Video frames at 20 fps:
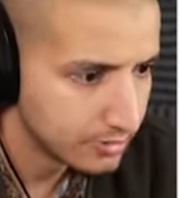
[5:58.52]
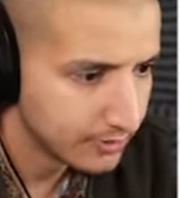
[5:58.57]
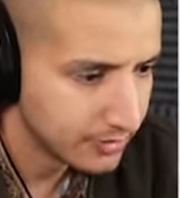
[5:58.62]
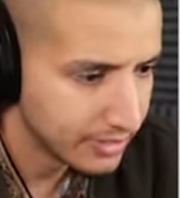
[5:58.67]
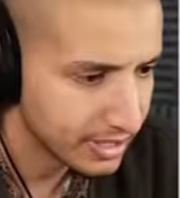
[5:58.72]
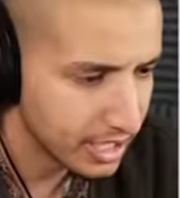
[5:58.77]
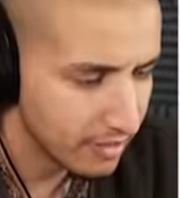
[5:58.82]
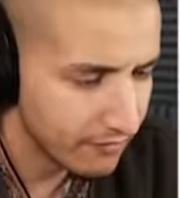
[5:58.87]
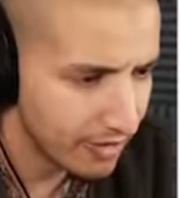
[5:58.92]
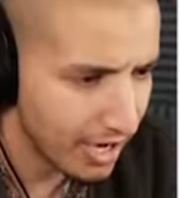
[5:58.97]

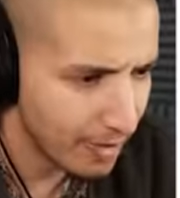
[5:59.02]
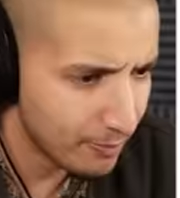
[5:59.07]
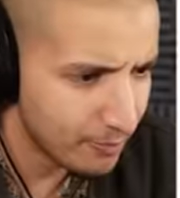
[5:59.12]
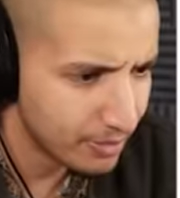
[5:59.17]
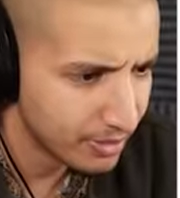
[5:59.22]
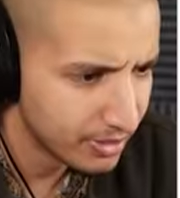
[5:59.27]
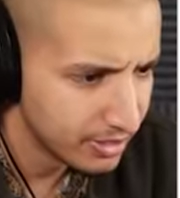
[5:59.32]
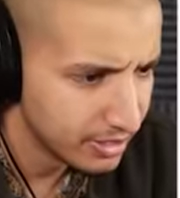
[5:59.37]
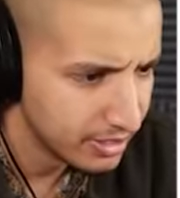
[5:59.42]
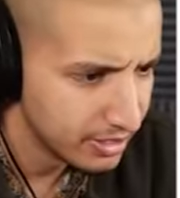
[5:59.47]
give up.
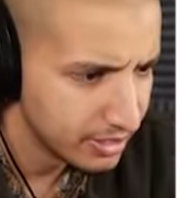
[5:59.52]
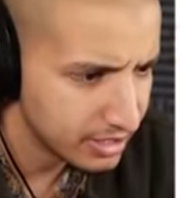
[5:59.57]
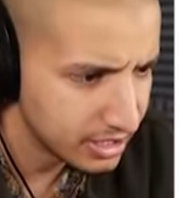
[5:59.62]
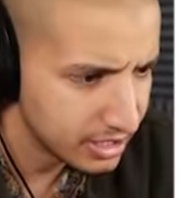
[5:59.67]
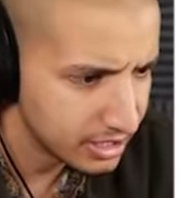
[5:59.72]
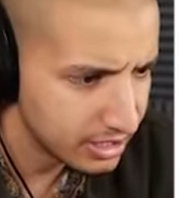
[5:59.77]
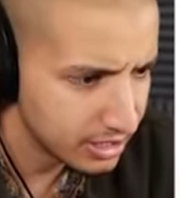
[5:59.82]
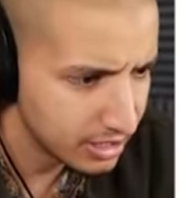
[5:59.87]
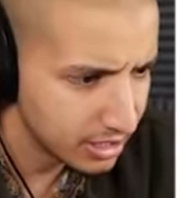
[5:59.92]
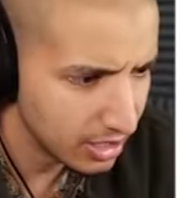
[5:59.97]

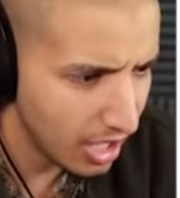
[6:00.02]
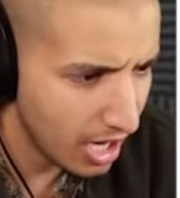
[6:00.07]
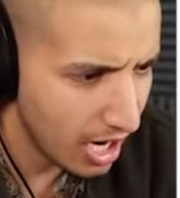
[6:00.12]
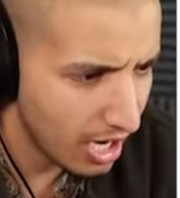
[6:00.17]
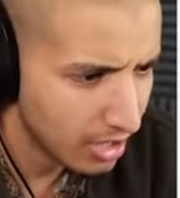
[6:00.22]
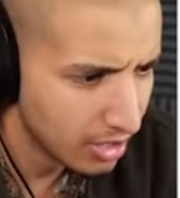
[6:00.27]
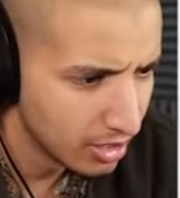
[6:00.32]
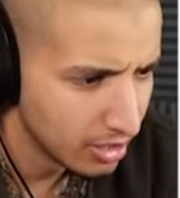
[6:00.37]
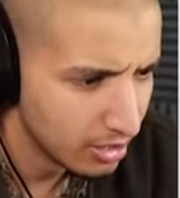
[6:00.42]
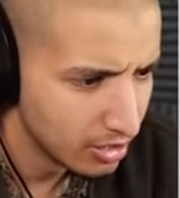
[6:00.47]

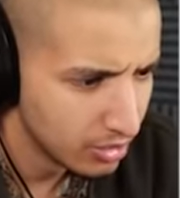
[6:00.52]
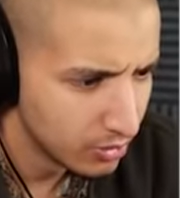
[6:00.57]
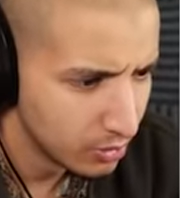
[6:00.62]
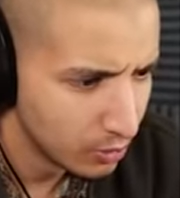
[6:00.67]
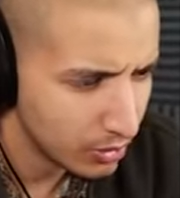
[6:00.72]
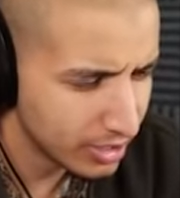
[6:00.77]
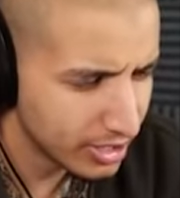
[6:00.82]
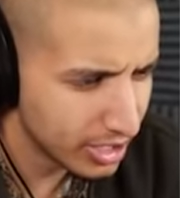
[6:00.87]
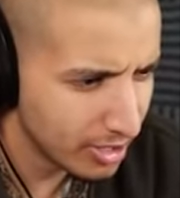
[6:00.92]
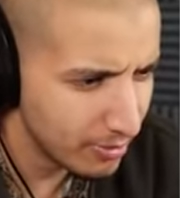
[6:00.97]
Ah,
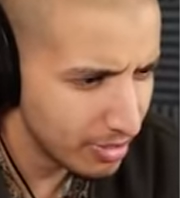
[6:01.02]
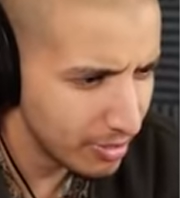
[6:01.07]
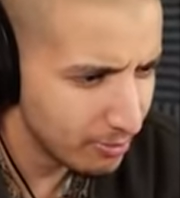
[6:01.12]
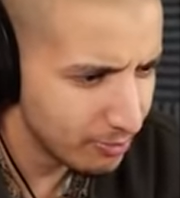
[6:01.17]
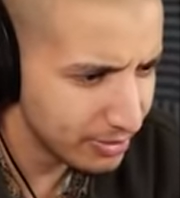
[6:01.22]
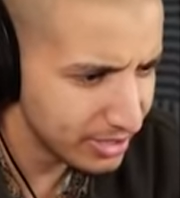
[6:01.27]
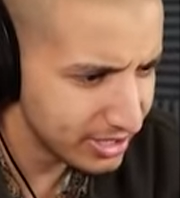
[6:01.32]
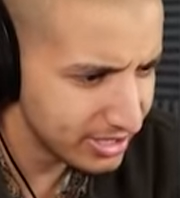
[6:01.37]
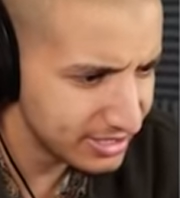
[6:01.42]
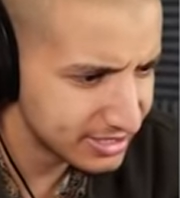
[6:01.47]
we come in
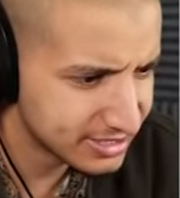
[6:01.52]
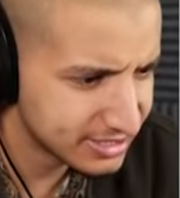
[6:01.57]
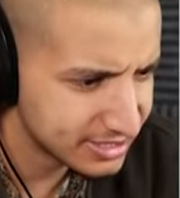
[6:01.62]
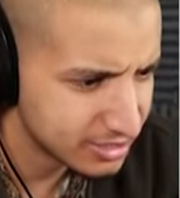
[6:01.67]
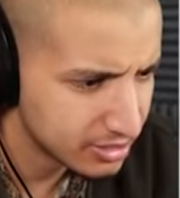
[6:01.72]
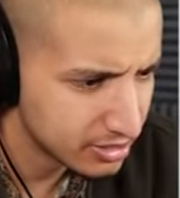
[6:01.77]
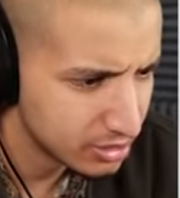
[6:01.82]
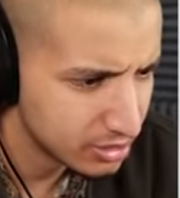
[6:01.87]
peace.